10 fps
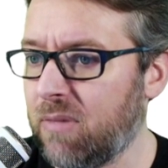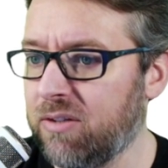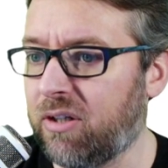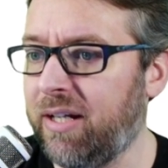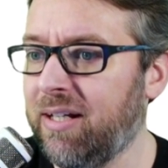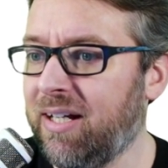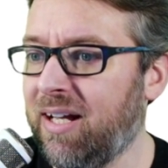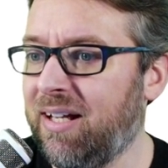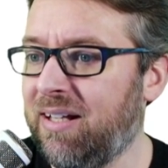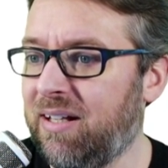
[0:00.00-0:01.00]
sorry,
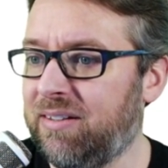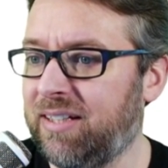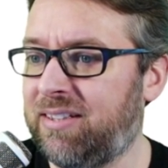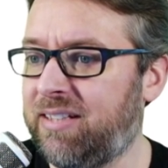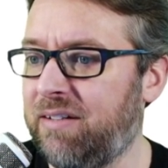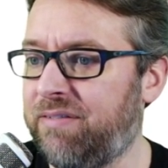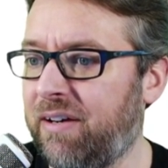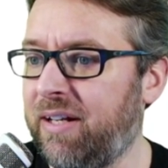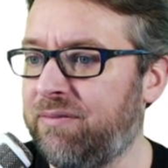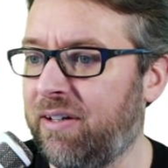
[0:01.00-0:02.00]
six to ten
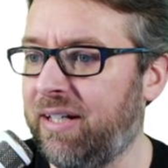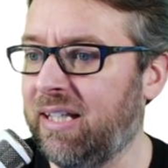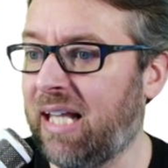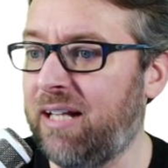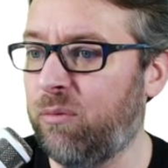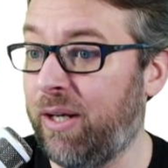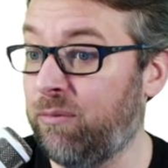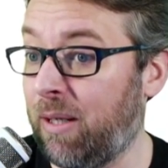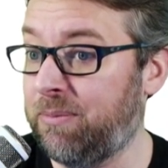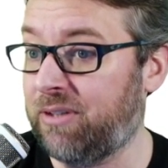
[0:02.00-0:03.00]
very, very
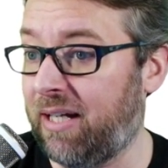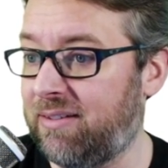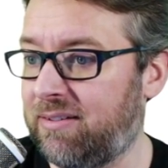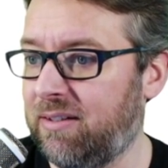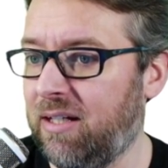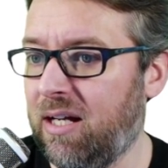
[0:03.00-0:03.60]
lightweight websites.